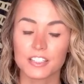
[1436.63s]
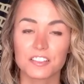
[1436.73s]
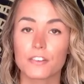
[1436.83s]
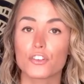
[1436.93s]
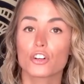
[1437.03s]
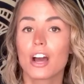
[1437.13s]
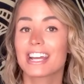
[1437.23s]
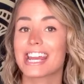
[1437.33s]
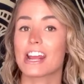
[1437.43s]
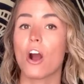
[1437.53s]
They said, if you're
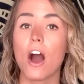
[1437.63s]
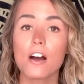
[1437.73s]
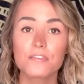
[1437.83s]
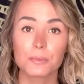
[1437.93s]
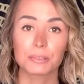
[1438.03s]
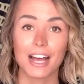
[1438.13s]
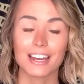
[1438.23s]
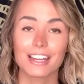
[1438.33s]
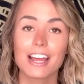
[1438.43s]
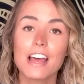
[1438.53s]
not getting off the
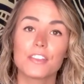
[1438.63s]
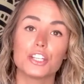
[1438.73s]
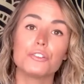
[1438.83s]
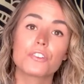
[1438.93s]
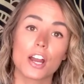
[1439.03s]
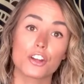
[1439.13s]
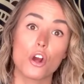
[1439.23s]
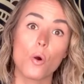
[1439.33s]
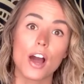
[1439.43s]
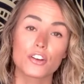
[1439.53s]
planet, then you've got to
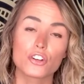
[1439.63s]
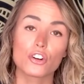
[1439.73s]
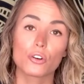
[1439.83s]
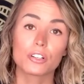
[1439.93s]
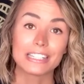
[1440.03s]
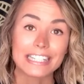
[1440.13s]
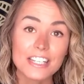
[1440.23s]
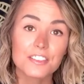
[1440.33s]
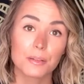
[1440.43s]
go underneath the